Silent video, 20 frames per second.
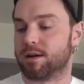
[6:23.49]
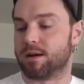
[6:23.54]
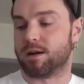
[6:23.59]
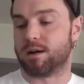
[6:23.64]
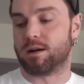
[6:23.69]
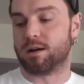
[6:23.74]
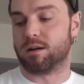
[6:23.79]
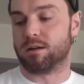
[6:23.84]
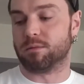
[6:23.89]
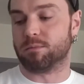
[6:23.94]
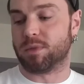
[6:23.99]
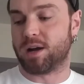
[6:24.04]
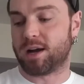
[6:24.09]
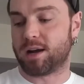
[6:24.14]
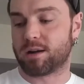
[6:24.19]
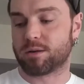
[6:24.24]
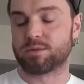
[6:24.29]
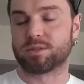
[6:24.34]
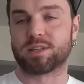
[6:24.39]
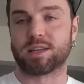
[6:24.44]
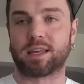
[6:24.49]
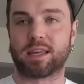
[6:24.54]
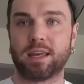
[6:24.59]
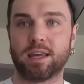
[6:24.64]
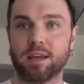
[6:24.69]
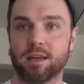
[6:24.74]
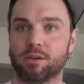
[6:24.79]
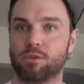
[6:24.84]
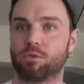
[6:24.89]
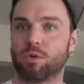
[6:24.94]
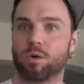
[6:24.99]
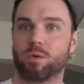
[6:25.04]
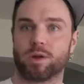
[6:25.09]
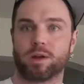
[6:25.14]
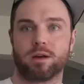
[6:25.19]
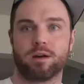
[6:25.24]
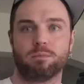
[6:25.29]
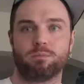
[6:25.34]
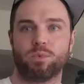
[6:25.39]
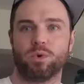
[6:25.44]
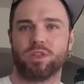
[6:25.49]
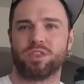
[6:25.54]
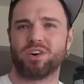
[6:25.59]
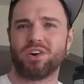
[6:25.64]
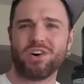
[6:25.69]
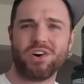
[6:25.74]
I was a kid growing up with